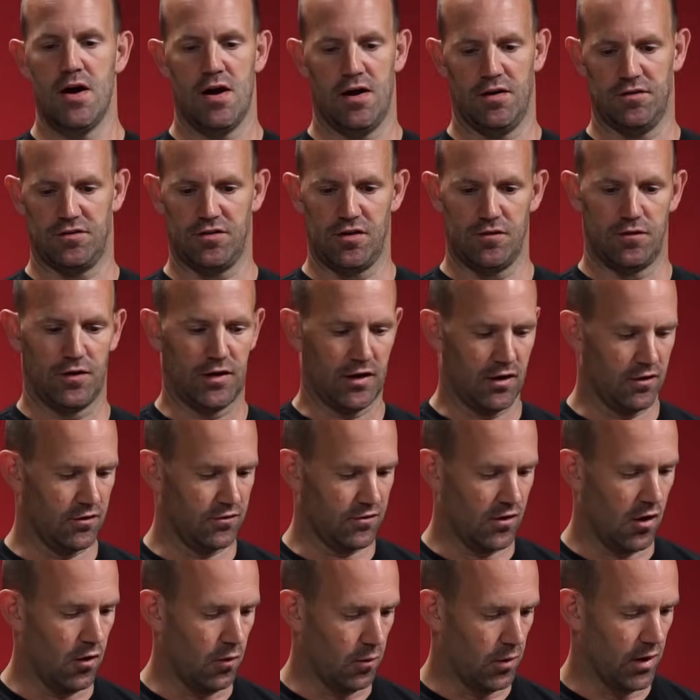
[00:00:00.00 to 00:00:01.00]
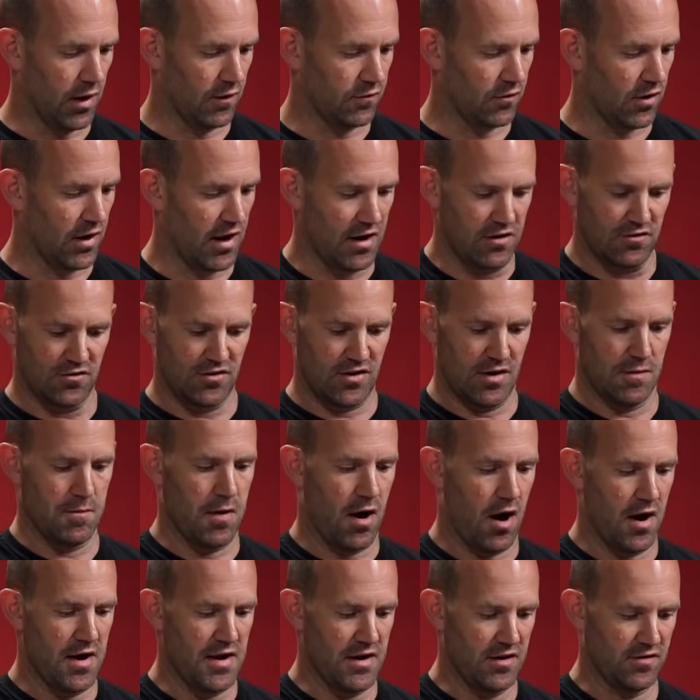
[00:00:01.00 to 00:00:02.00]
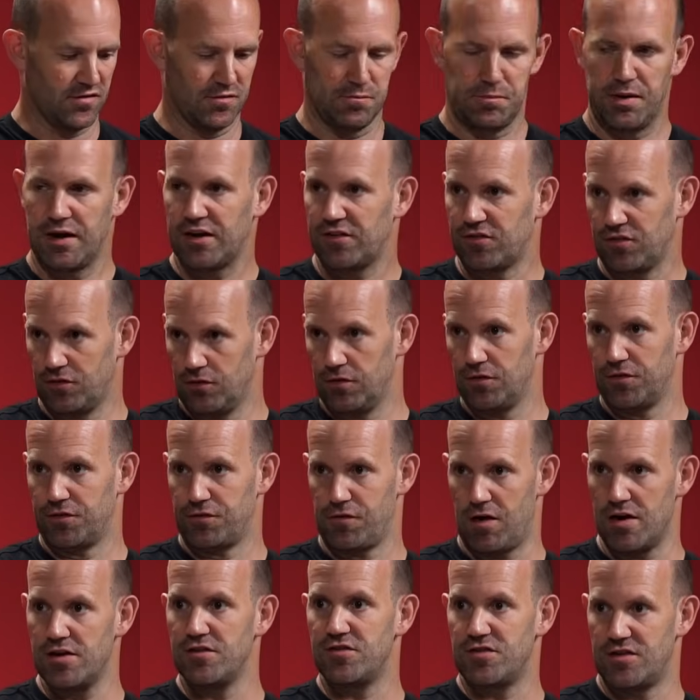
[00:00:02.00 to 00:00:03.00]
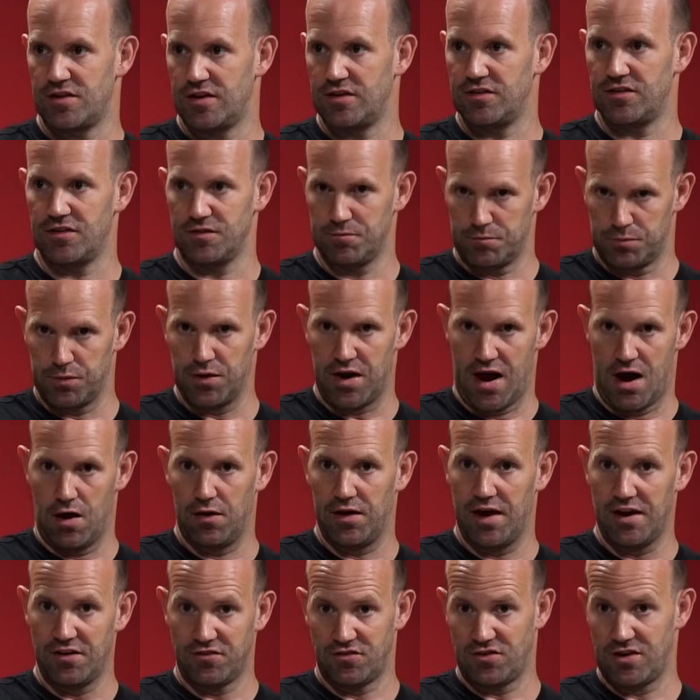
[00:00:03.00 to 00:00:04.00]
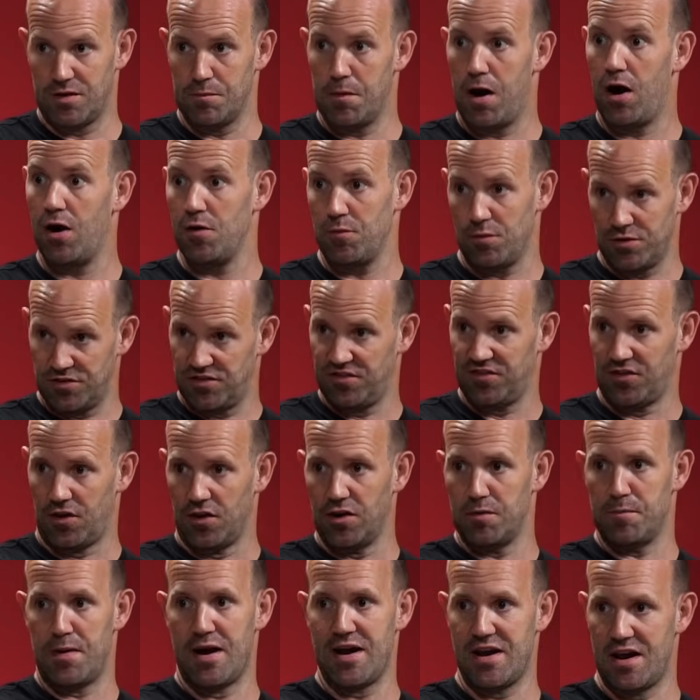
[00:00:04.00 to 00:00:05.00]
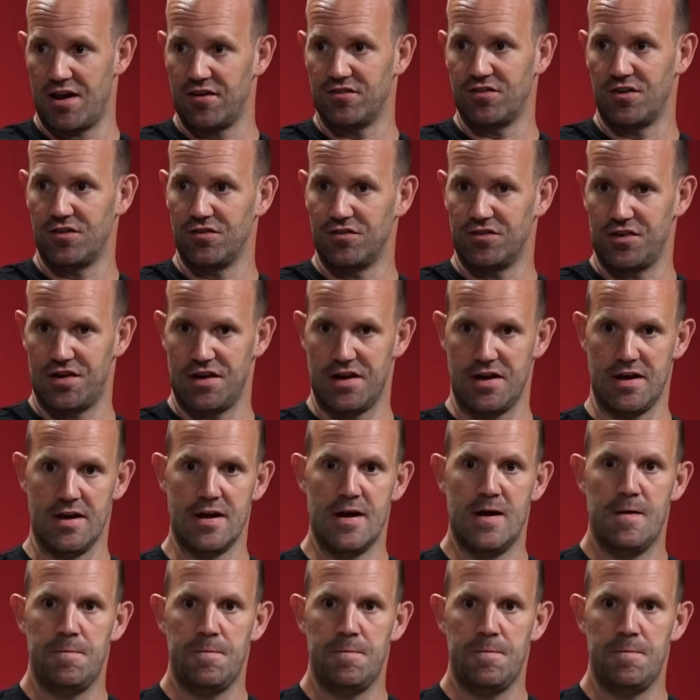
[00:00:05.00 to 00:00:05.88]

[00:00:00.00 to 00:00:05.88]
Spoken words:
and so if it goes, oh well, I've got HDMI, I need some pixels for to put out on HDMI, which is on the main SoC,